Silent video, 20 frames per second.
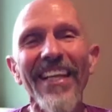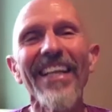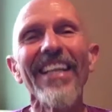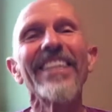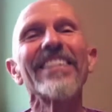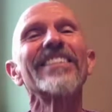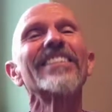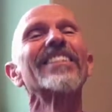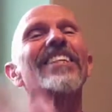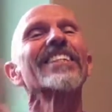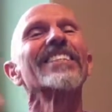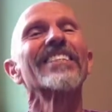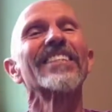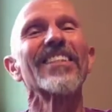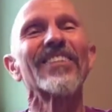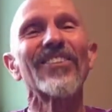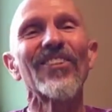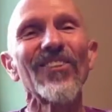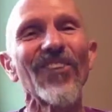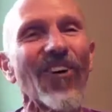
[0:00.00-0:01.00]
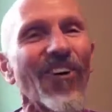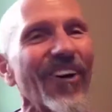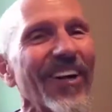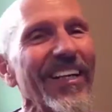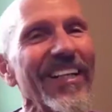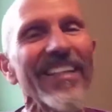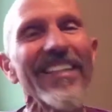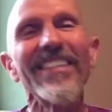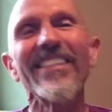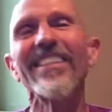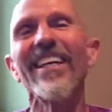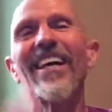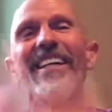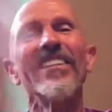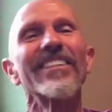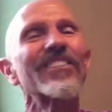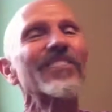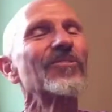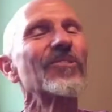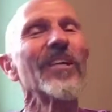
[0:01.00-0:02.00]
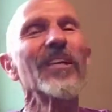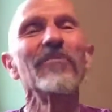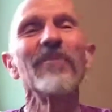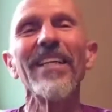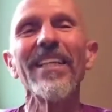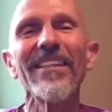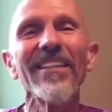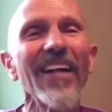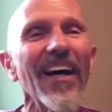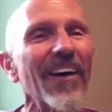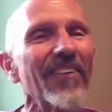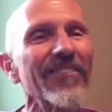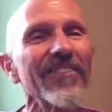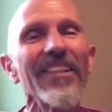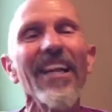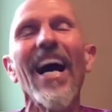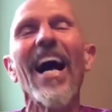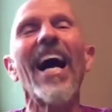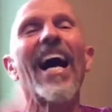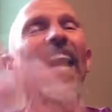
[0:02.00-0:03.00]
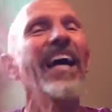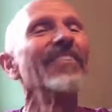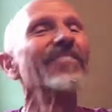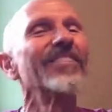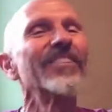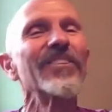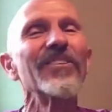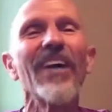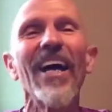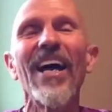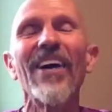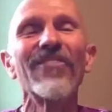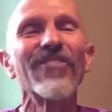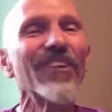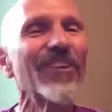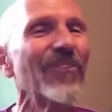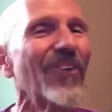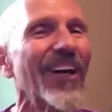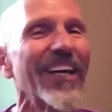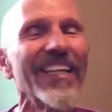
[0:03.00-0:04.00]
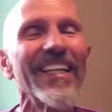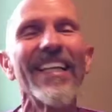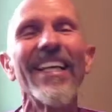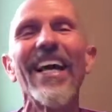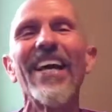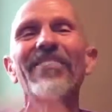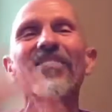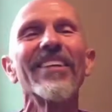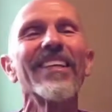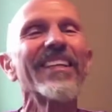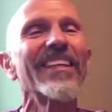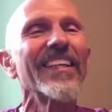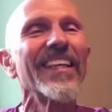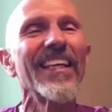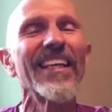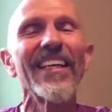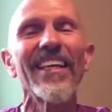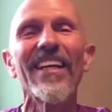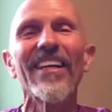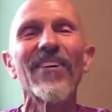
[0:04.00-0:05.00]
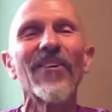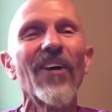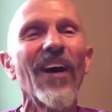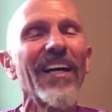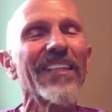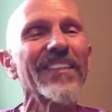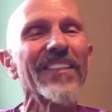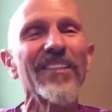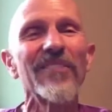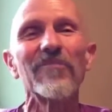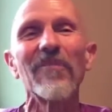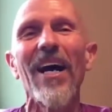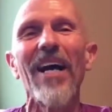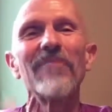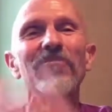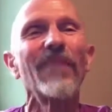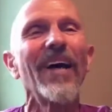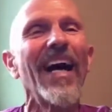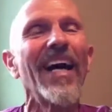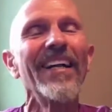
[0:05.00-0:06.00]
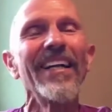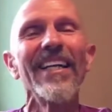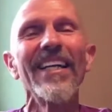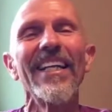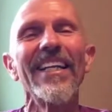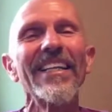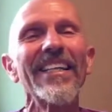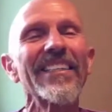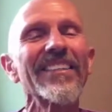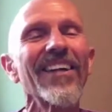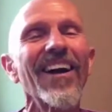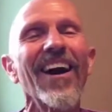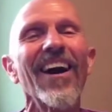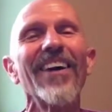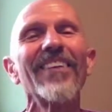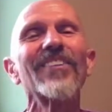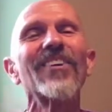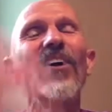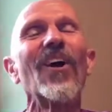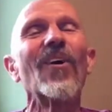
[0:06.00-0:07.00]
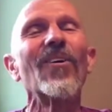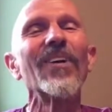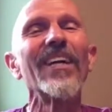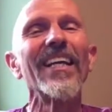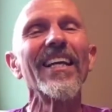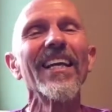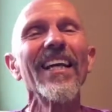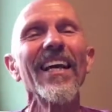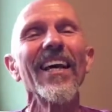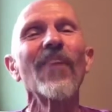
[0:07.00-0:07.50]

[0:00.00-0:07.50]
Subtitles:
is just this glorious son, streaming love live to everyone and everything that crosses my path. And it's ongoing. going.